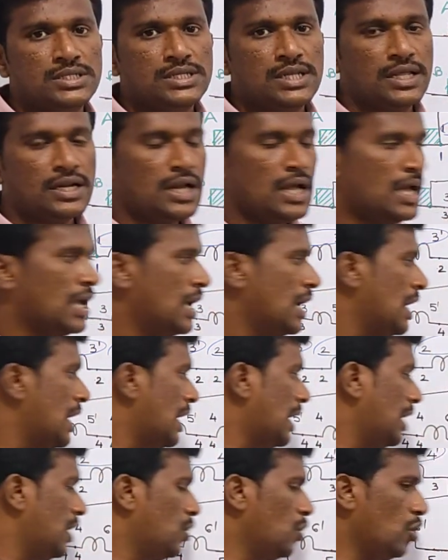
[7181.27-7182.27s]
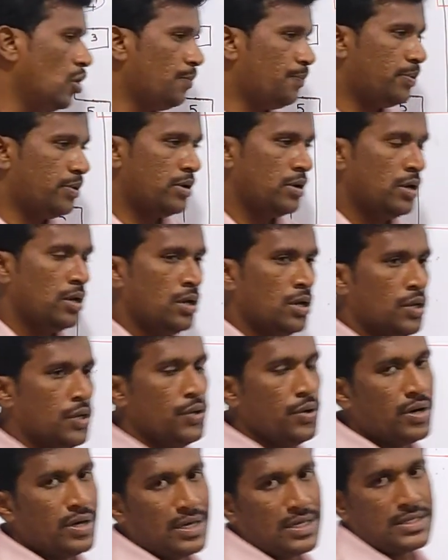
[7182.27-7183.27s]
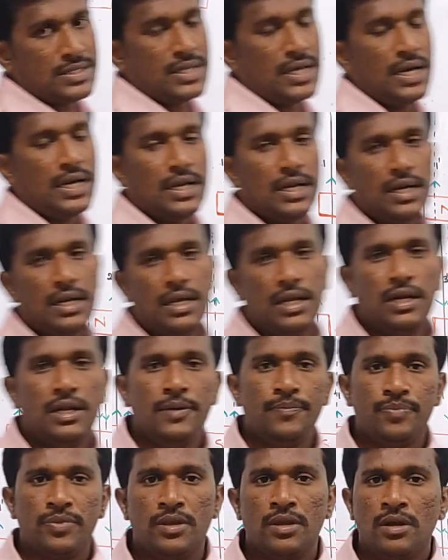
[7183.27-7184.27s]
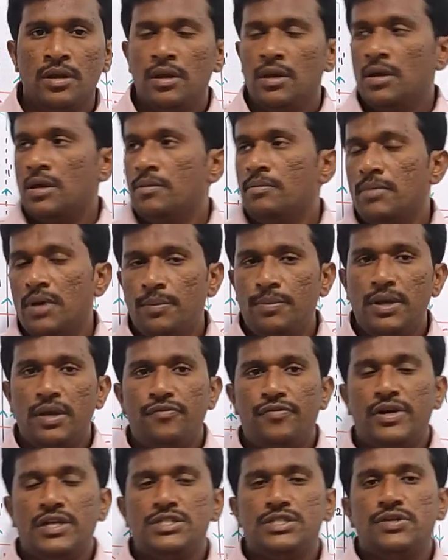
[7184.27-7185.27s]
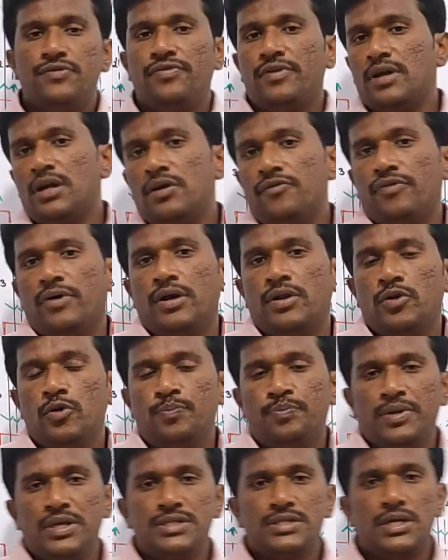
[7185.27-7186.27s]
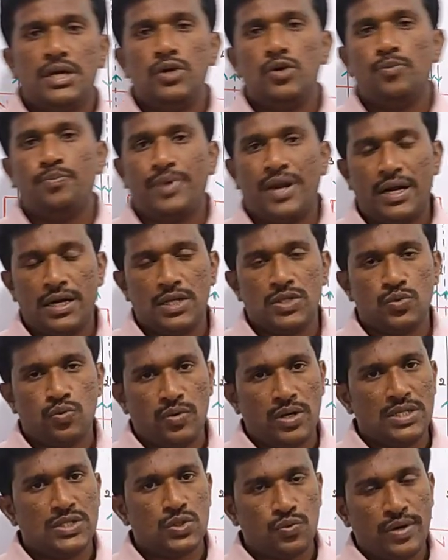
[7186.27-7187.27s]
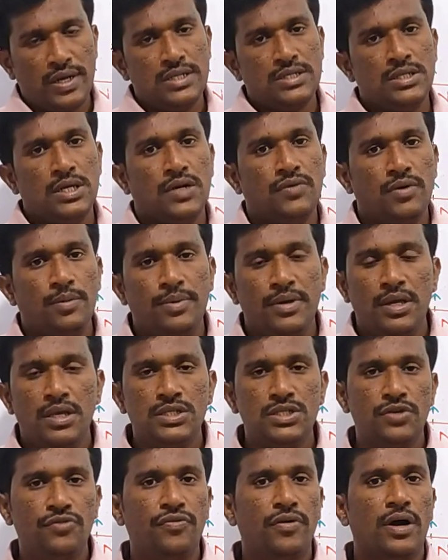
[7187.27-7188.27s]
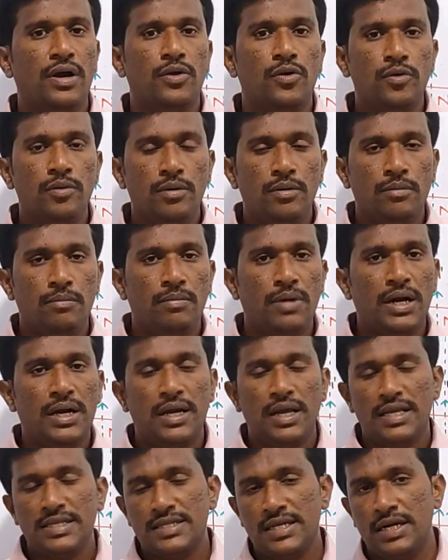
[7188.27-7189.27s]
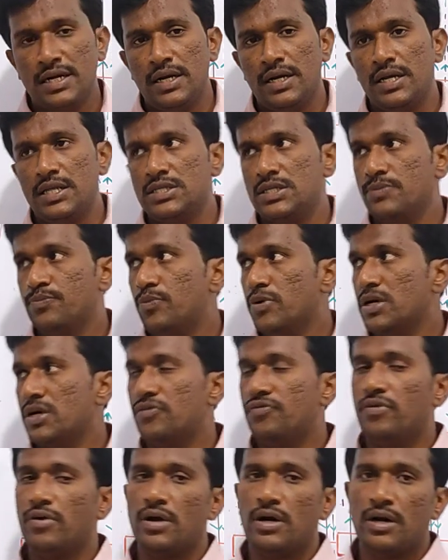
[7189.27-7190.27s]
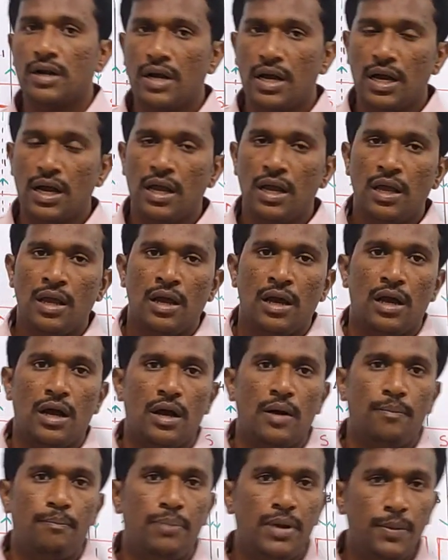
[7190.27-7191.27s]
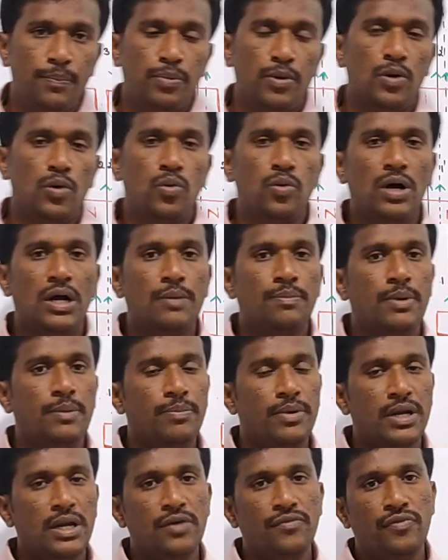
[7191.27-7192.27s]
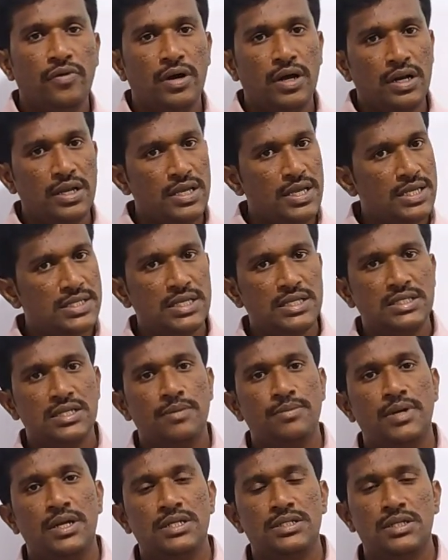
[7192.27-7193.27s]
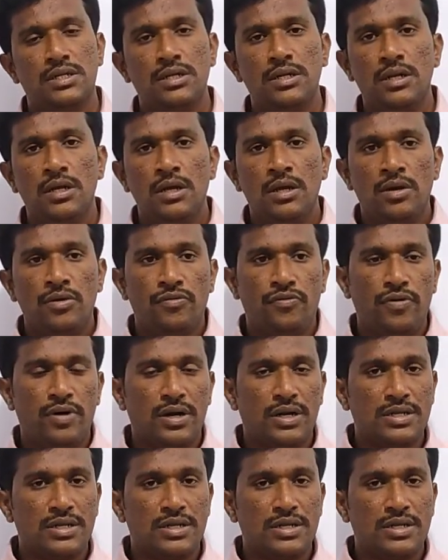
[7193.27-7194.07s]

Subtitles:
Is it clear? I hope you understand clearly. Maybe if it is difficult for you, please try to practice once, twice. It will be easy for you. But I said it is important for people who are preparing for ES examination.